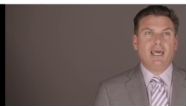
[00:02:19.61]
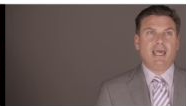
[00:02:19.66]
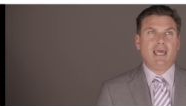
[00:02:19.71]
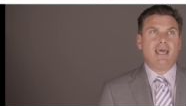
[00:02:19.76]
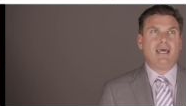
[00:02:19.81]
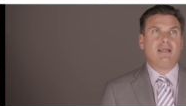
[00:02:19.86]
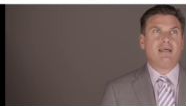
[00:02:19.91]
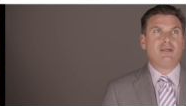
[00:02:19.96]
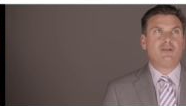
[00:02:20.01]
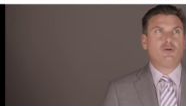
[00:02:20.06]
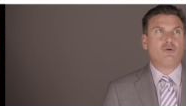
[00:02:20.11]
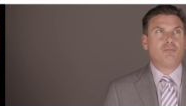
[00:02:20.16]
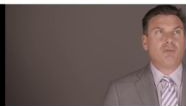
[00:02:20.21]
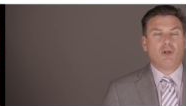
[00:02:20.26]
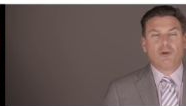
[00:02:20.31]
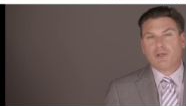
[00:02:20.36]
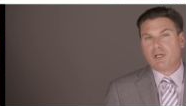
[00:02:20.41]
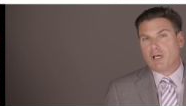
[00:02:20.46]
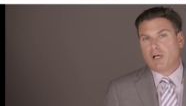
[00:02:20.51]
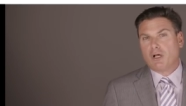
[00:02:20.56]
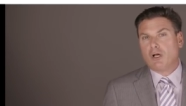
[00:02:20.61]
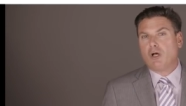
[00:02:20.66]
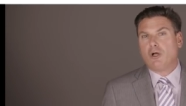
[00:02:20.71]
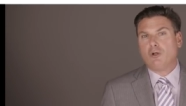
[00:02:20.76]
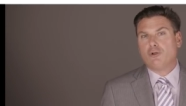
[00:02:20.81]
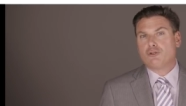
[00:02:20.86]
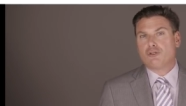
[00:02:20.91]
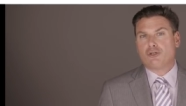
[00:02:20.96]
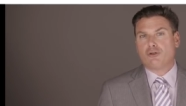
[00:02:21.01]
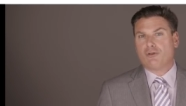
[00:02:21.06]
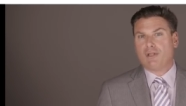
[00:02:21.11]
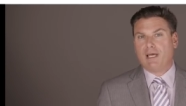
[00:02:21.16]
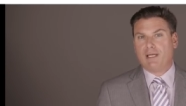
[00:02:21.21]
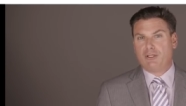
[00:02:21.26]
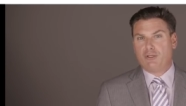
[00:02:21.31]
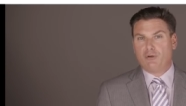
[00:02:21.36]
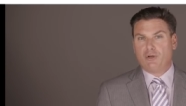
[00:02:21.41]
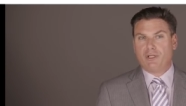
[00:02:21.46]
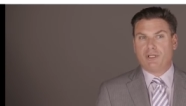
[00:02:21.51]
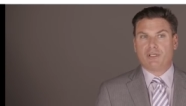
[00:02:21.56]
and you're building a culture
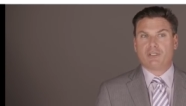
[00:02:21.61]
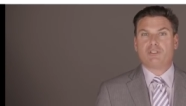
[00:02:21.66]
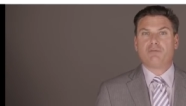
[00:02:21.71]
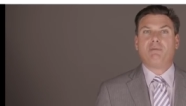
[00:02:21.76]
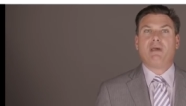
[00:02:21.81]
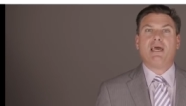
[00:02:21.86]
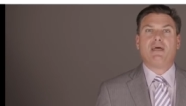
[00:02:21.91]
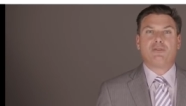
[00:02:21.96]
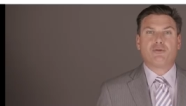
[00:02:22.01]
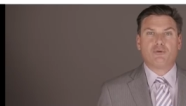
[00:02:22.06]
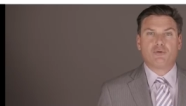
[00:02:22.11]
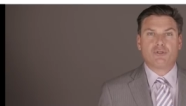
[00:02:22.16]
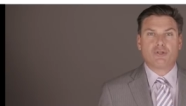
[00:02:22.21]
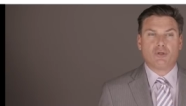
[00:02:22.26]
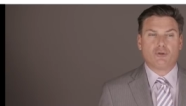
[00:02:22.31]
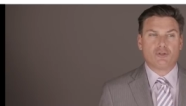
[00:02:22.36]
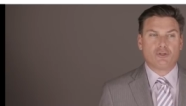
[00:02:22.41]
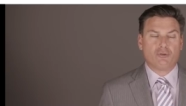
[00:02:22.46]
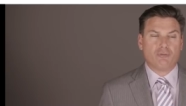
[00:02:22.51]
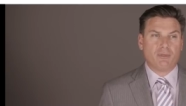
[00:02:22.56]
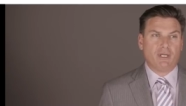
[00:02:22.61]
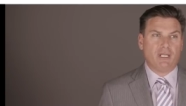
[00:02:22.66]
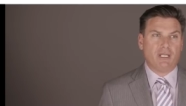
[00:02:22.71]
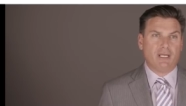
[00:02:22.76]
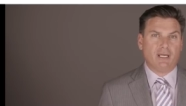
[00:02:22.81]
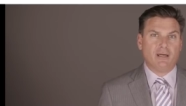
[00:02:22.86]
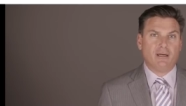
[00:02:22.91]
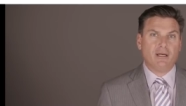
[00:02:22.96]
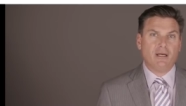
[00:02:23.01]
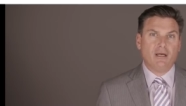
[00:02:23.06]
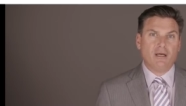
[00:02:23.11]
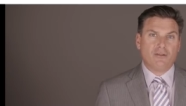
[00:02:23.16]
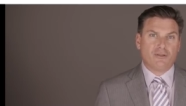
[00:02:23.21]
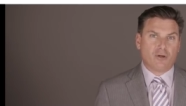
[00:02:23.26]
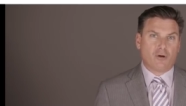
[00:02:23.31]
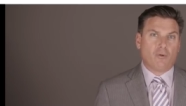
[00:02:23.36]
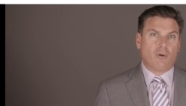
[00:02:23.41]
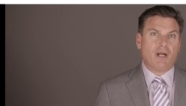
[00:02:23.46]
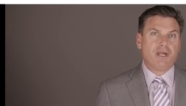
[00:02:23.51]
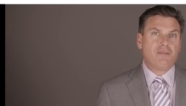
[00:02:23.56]
that you can expand through social media.
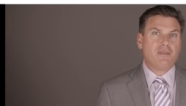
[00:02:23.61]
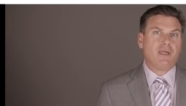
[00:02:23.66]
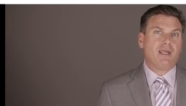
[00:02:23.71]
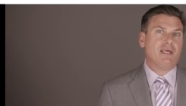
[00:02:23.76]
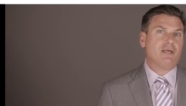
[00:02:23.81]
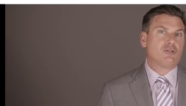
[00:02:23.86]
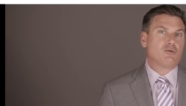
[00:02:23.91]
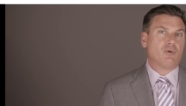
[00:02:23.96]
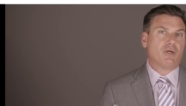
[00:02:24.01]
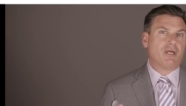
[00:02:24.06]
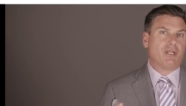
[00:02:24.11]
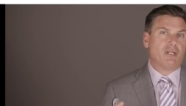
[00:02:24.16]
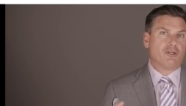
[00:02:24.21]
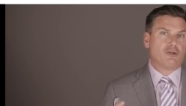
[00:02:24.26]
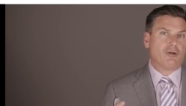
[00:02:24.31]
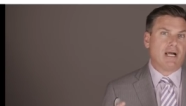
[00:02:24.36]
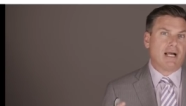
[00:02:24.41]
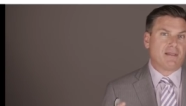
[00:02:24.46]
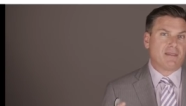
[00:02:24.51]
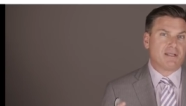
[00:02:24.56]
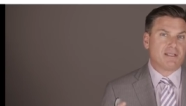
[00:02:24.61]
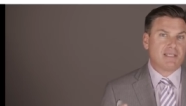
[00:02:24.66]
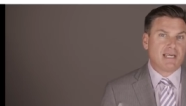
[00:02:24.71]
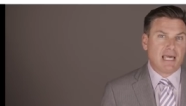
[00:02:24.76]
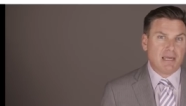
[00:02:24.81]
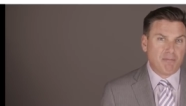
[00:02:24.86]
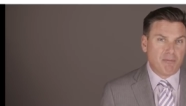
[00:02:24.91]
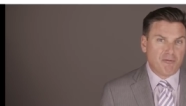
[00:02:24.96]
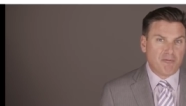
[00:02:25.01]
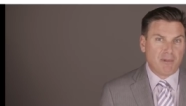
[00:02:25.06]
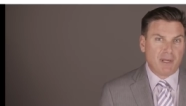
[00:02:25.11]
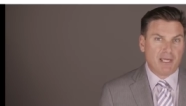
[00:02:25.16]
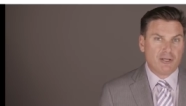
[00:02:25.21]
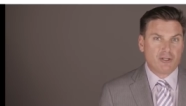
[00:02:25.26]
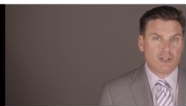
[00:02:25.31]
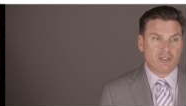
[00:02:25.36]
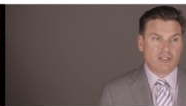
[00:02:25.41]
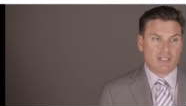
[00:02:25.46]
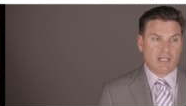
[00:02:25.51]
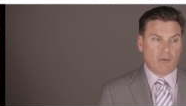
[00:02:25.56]
The great thing is we can attract the type of
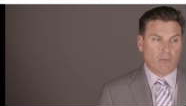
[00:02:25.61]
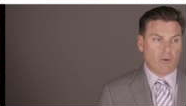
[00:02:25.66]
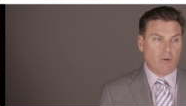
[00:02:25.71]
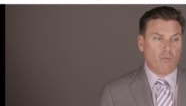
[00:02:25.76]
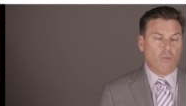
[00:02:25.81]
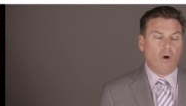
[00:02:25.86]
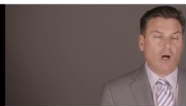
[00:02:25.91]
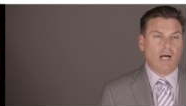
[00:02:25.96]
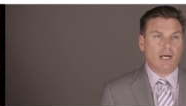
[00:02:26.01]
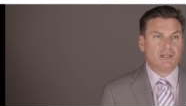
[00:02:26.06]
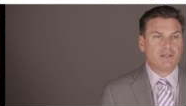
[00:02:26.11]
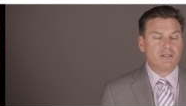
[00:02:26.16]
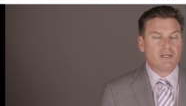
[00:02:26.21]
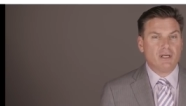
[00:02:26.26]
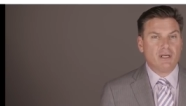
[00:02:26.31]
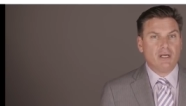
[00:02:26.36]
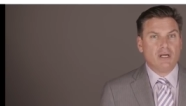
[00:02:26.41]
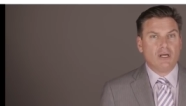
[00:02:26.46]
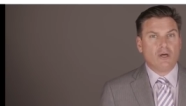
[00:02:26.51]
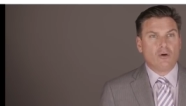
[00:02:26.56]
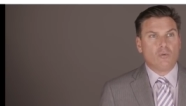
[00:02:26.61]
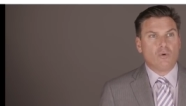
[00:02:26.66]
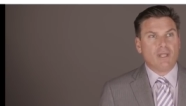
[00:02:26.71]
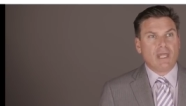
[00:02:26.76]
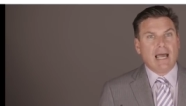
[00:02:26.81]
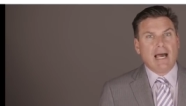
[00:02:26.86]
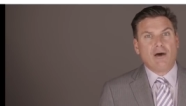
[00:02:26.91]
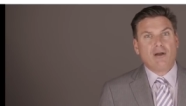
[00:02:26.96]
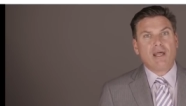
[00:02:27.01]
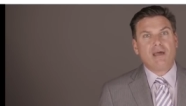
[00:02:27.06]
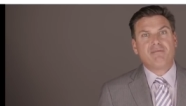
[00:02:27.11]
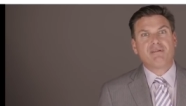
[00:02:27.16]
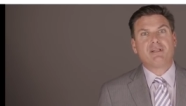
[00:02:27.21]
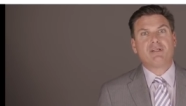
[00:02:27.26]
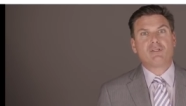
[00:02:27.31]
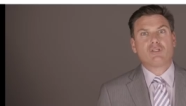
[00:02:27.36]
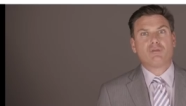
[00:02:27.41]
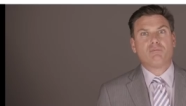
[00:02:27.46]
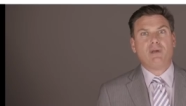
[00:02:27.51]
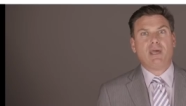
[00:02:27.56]
patients that we want without having
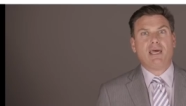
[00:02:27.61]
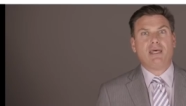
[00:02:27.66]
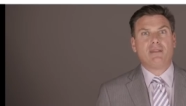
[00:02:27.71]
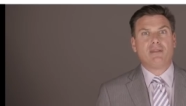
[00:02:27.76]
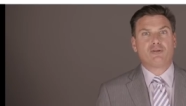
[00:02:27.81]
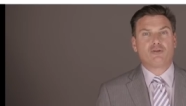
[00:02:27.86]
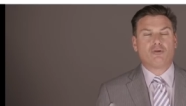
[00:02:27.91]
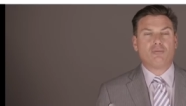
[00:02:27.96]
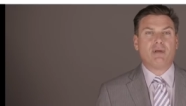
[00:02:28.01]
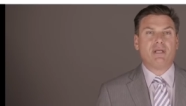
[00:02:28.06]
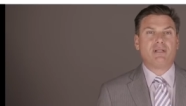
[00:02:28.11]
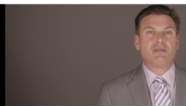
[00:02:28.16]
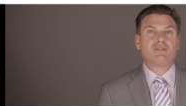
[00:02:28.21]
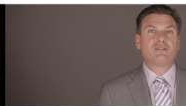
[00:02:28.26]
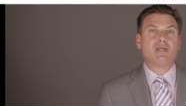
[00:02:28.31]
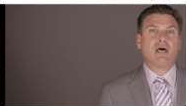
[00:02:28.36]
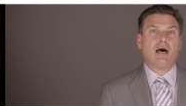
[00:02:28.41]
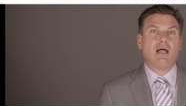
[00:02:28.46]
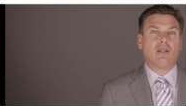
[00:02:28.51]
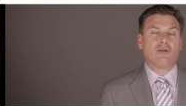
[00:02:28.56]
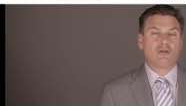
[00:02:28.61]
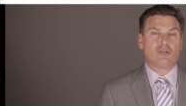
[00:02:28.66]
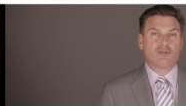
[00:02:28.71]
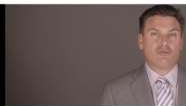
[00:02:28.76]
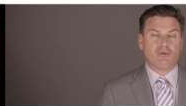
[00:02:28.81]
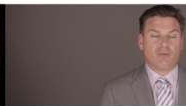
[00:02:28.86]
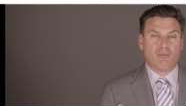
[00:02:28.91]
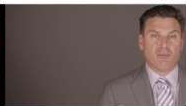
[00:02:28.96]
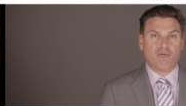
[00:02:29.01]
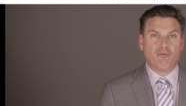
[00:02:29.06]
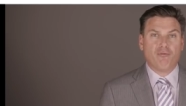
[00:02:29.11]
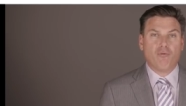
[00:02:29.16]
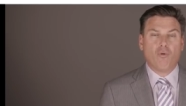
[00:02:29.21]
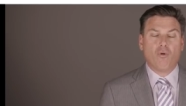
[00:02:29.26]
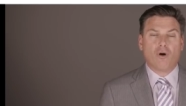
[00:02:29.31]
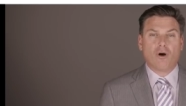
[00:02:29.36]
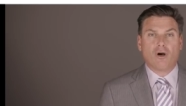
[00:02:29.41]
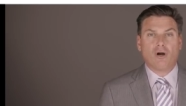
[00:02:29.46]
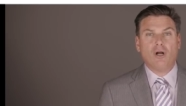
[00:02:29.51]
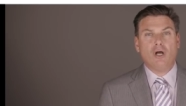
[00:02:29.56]
to spend the tremendous dollars from
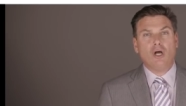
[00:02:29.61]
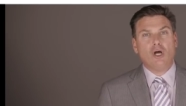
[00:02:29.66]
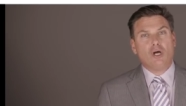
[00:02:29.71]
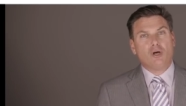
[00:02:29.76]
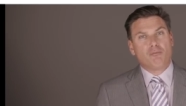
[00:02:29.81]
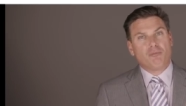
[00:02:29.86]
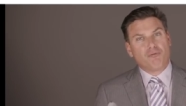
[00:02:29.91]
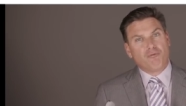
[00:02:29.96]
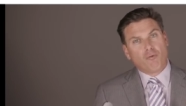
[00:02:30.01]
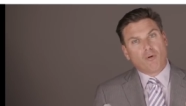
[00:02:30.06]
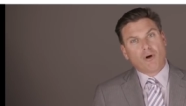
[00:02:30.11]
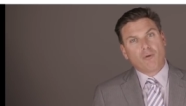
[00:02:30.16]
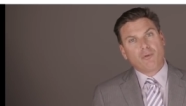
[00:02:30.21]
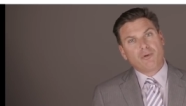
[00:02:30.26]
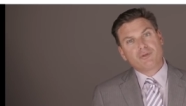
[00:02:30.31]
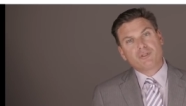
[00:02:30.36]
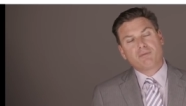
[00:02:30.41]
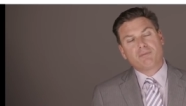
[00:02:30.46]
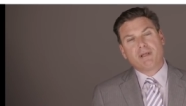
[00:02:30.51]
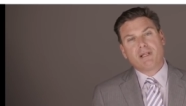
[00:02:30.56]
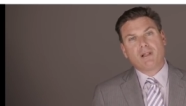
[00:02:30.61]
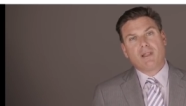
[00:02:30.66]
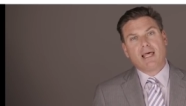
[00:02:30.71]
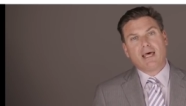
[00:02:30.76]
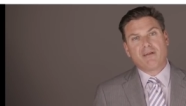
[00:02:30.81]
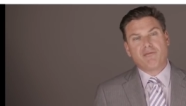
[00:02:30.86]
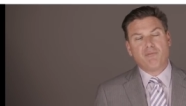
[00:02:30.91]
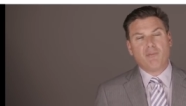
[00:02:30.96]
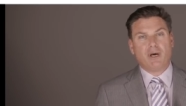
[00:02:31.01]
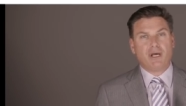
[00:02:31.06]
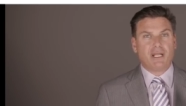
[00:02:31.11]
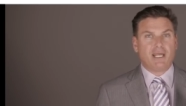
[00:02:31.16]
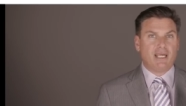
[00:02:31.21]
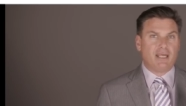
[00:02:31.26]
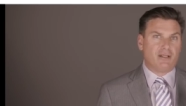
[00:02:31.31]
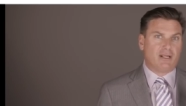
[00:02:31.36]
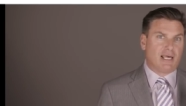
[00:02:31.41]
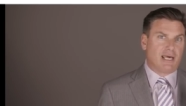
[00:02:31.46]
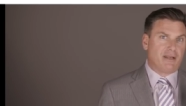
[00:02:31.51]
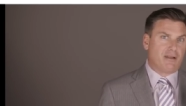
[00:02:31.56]
before. Before, we'd spend a lot of
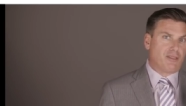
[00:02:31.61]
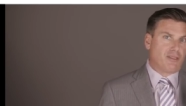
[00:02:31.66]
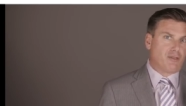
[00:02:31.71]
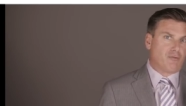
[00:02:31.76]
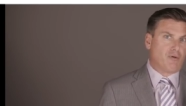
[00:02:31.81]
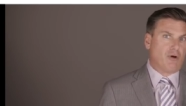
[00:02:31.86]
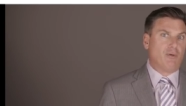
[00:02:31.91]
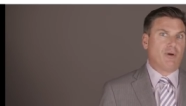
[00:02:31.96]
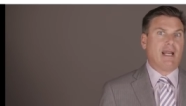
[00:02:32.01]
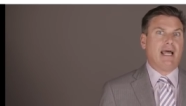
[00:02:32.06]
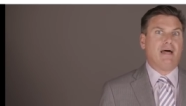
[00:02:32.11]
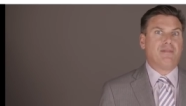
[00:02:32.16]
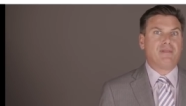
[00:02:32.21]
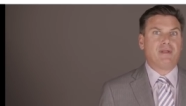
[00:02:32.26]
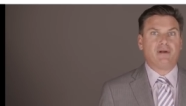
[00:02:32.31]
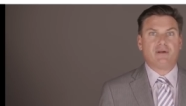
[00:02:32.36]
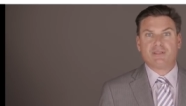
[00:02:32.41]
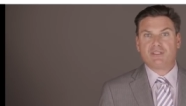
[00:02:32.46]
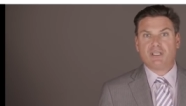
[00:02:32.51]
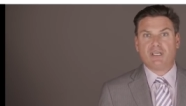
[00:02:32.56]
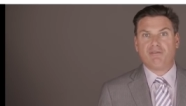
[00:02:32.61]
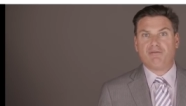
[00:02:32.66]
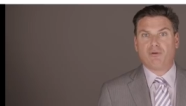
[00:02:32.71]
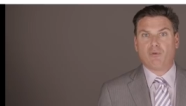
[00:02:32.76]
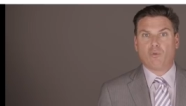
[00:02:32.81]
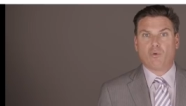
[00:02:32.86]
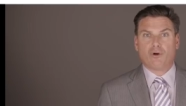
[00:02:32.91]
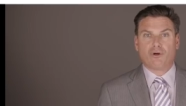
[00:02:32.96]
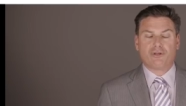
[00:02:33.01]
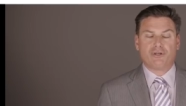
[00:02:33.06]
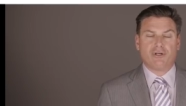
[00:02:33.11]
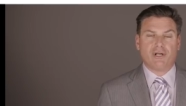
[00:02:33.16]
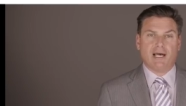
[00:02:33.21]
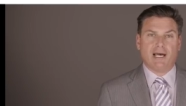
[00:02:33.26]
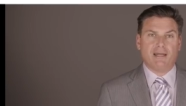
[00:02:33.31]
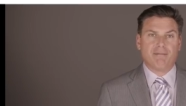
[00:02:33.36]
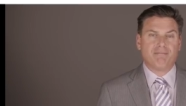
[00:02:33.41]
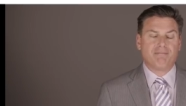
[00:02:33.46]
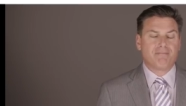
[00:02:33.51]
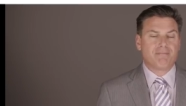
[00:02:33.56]
money and kind of throw it out there and see if it worked or
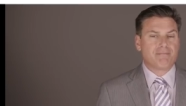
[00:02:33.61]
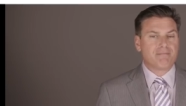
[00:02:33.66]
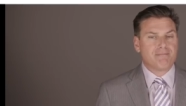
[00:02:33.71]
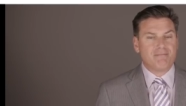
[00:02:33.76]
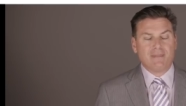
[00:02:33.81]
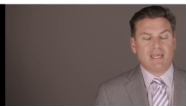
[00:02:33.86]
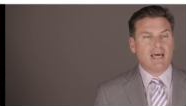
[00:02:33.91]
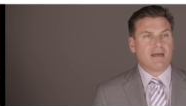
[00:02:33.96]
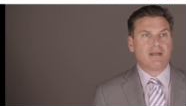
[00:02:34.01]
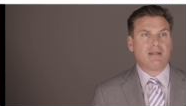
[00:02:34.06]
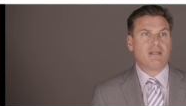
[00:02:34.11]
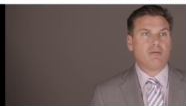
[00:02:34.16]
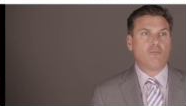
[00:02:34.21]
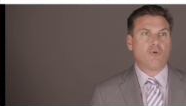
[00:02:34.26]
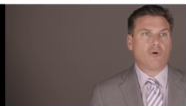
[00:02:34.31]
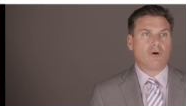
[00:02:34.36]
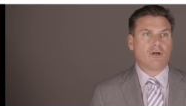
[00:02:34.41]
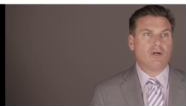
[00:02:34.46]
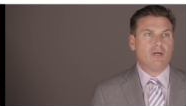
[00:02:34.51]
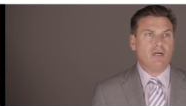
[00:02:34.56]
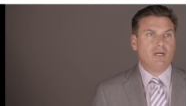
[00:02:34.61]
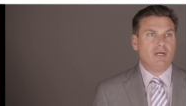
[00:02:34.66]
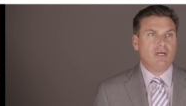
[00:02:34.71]
not. Not anymore.